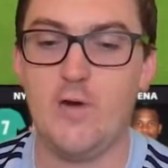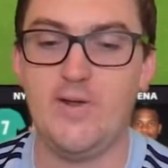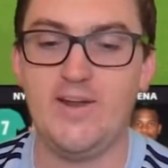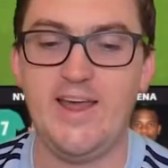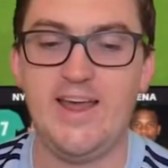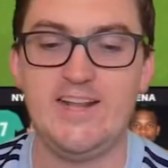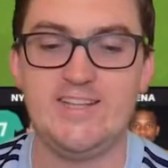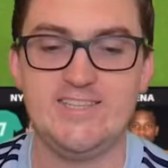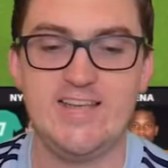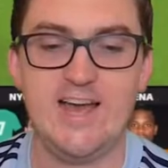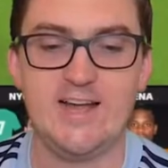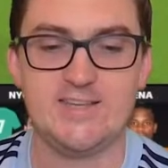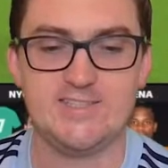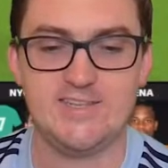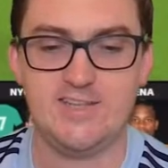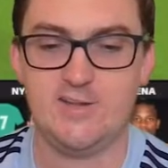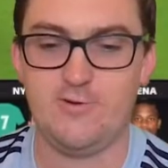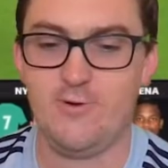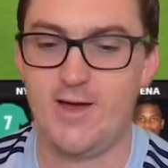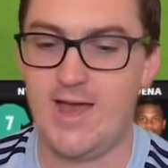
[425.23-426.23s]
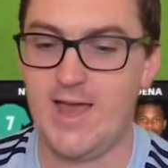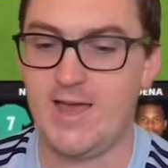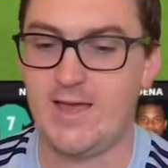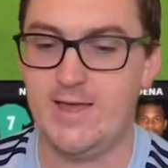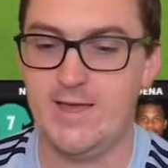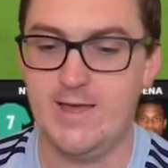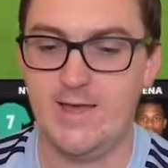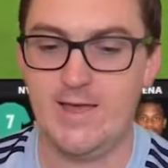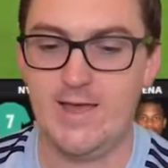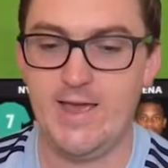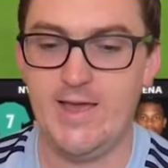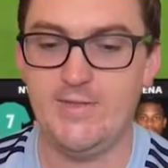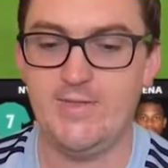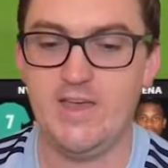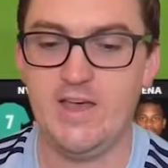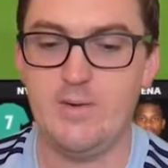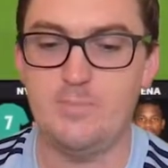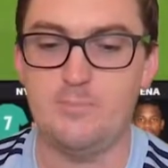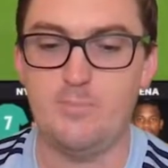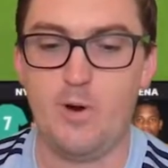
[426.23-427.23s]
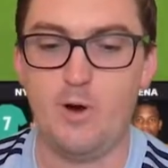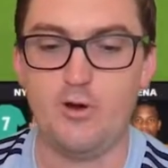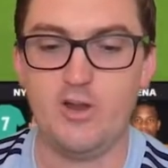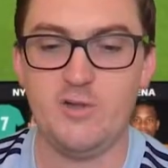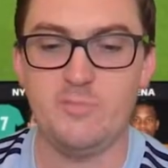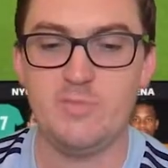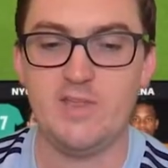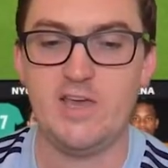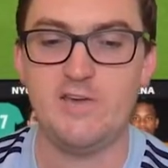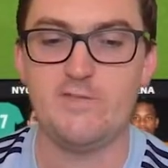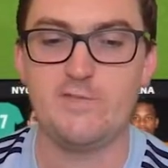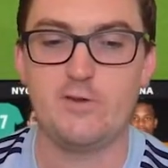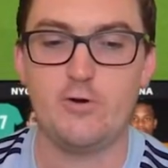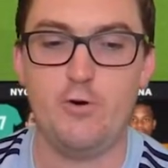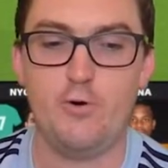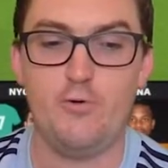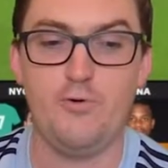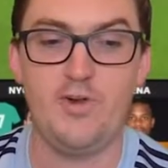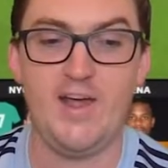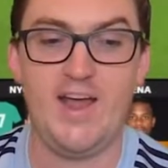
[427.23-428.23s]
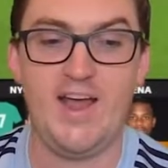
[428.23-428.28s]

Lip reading: and he tucks it away in the bottom left corner.